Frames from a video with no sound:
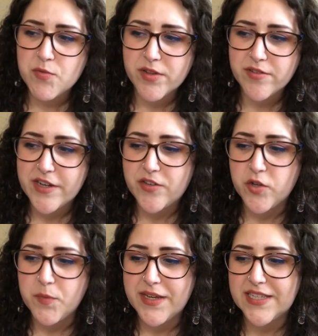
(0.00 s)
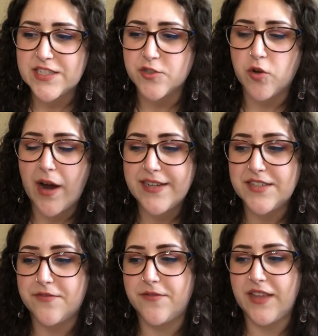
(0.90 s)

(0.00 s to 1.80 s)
thrillery too because they're trying to